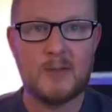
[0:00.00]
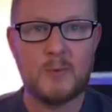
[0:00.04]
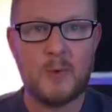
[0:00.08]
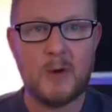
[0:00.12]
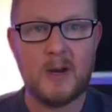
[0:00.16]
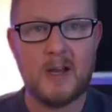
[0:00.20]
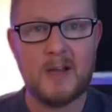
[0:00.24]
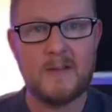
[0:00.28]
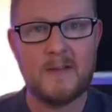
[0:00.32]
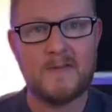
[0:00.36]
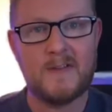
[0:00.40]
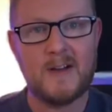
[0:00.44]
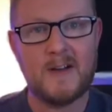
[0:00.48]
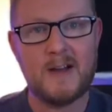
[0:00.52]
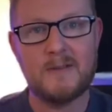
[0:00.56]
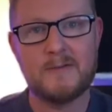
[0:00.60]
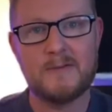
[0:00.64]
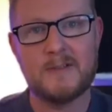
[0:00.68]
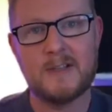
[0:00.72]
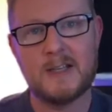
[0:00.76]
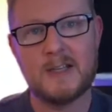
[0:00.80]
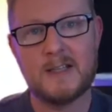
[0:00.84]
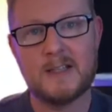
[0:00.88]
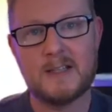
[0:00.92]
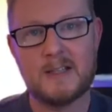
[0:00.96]
what I
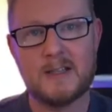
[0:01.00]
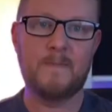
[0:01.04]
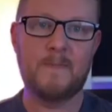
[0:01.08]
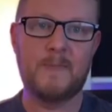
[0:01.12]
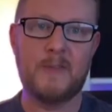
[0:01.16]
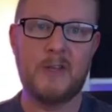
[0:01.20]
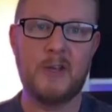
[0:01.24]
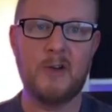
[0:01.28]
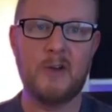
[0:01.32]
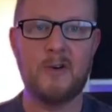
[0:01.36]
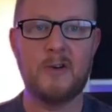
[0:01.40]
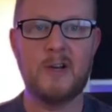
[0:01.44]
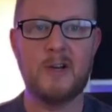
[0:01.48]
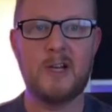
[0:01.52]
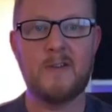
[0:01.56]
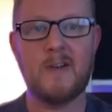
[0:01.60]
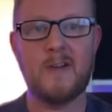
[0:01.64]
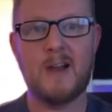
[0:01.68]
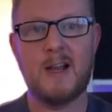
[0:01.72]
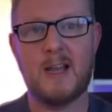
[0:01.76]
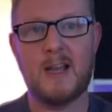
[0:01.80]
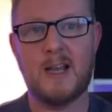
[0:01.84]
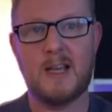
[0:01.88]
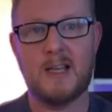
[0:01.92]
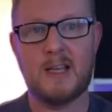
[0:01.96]
found is the awning
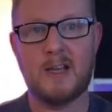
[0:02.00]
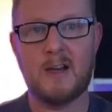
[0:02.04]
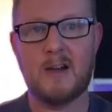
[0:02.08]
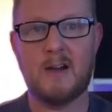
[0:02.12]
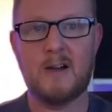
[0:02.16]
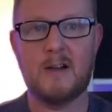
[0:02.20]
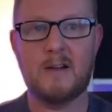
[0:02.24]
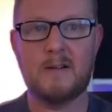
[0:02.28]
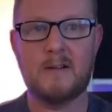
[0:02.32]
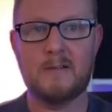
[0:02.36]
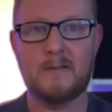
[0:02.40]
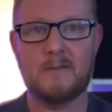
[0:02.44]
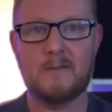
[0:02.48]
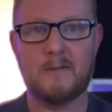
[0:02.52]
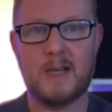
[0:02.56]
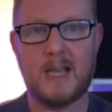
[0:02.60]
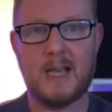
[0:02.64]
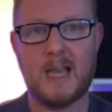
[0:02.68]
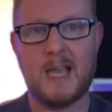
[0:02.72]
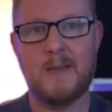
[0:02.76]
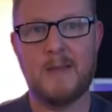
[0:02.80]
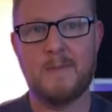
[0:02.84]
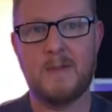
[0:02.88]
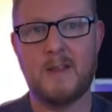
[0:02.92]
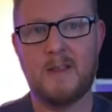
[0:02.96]
rail I got
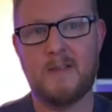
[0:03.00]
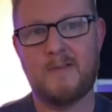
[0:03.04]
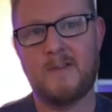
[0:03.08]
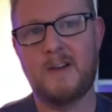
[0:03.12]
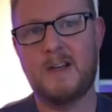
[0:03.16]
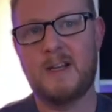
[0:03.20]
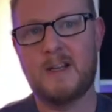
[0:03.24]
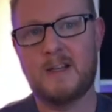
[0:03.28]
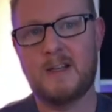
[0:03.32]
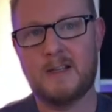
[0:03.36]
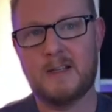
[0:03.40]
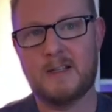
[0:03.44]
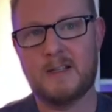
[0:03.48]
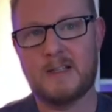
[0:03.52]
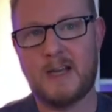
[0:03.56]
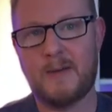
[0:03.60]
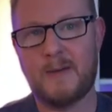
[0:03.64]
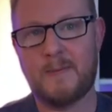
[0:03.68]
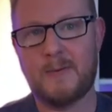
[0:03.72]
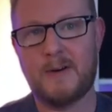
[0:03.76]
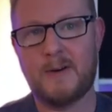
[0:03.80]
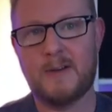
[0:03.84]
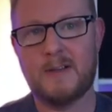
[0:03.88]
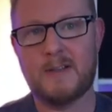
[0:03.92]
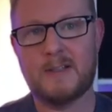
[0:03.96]
came in three
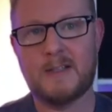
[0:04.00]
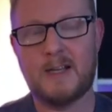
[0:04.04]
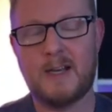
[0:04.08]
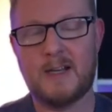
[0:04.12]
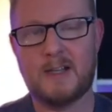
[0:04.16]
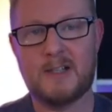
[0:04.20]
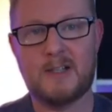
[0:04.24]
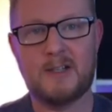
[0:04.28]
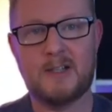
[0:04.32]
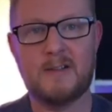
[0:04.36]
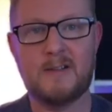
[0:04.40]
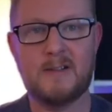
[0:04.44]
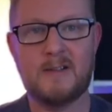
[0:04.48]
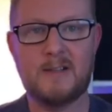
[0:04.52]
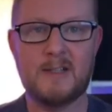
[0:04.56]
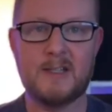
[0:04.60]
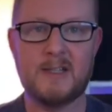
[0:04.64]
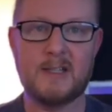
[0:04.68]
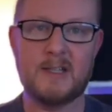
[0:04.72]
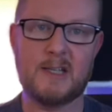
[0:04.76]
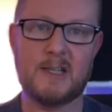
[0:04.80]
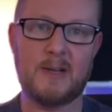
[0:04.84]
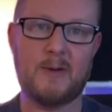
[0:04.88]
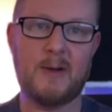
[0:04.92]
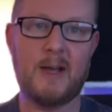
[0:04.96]
separate
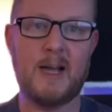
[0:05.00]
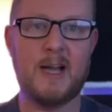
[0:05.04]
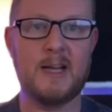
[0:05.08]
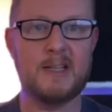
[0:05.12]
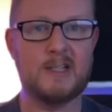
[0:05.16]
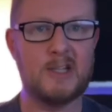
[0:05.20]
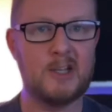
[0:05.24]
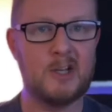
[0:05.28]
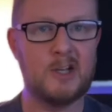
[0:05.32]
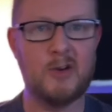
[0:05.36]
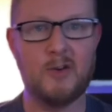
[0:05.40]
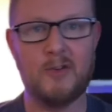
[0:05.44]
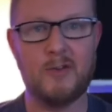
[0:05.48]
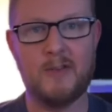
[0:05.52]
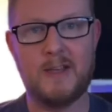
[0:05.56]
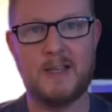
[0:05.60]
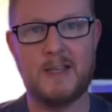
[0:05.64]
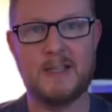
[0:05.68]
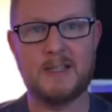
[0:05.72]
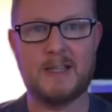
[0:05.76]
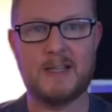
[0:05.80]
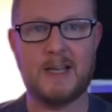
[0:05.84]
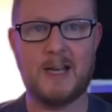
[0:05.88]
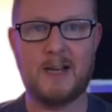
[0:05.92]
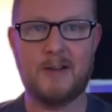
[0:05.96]
sections so I had to cut
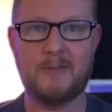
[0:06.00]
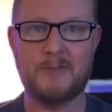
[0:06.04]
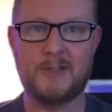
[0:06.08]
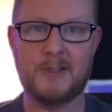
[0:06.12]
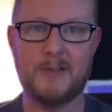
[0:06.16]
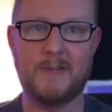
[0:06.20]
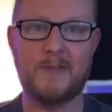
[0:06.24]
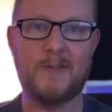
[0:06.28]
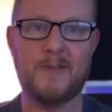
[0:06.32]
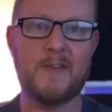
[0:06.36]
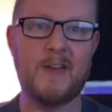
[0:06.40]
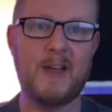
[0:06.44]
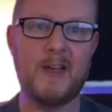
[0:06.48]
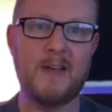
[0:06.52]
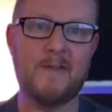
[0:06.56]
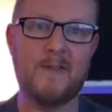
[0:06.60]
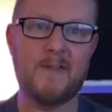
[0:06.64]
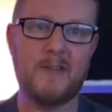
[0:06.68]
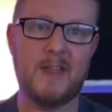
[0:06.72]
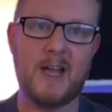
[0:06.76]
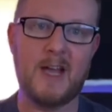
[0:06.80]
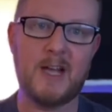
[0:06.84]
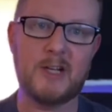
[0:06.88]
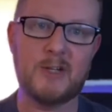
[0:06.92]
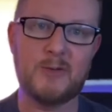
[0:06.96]
these down to fit
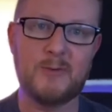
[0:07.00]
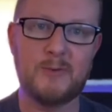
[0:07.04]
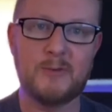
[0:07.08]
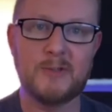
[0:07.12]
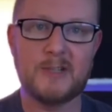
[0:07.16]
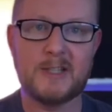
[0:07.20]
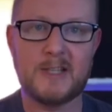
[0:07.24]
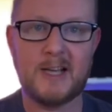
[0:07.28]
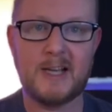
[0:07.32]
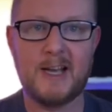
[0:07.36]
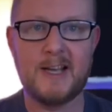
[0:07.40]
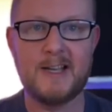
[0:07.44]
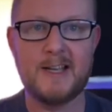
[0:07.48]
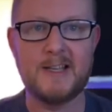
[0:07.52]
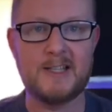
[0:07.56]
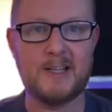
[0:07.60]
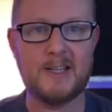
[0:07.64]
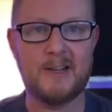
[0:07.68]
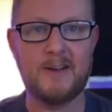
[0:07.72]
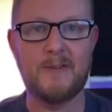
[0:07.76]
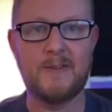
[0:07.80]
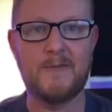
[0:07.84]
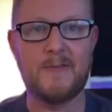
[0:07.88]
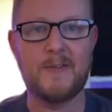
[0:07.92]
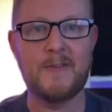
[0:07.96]
for the actual size
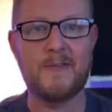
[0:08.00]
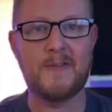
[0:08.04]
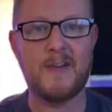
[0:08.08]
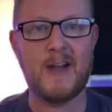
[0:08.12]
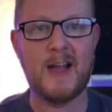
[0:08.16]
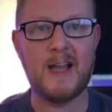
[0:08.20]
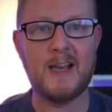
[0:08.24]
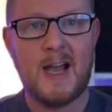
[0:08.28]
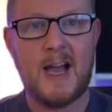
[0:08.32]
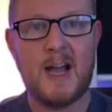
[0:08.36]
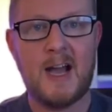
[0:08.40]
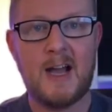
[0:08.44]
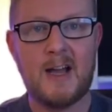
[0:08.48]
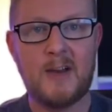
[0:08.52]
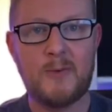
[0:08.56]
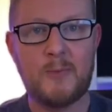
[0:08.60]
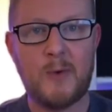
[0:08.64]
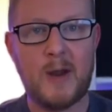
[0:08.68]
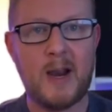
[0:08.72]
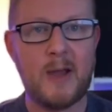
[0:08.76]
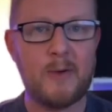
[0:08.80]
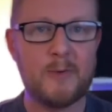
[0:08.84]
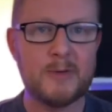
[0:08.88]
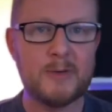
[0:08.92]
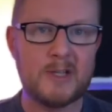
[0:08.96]
of the van and
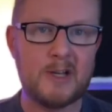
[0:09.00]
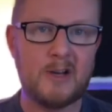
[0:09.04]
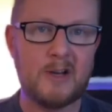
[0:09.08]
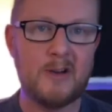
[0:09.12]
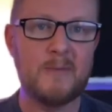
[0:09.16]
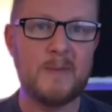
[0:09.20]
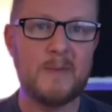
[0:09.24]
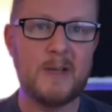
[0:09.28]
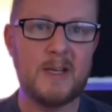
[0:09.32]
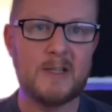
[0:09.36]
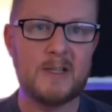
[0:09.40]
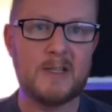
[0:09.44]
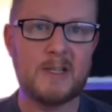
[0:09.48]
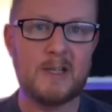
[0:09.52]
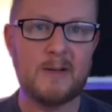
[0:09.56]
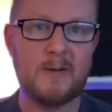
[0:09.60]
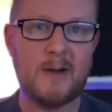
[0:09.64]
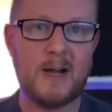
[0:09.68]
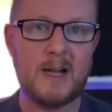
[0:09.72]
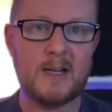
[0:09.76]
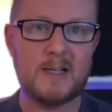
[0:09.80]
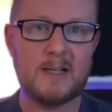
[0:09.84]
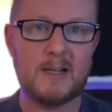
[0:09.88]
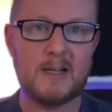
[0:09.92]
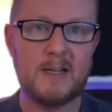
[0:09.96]
when I was coming to
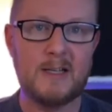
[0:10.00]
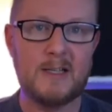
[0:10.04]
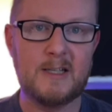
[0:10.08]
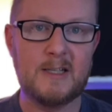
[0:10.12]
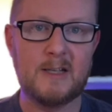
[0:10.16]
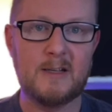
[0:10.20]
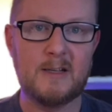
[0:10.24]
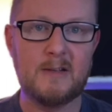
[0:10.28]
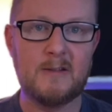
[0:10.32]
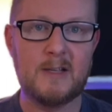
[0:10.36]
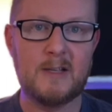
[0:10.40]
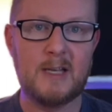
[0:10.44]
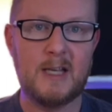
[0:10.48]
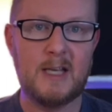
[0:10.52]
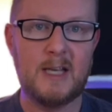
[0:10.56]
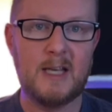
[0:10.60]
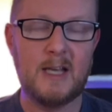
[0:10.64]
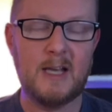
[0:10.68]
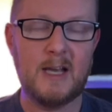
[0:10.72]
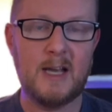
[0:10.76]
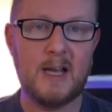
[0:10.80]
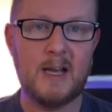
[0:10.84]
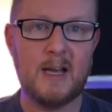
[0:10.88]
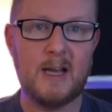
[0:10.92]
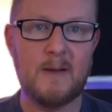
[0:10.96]
actually do the
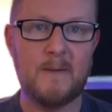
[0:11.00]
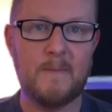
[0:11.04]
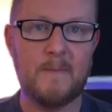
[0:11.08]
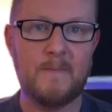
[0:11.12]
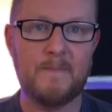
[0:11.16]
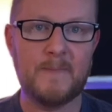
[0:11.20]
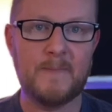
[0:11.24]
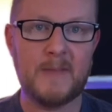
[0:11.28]
um,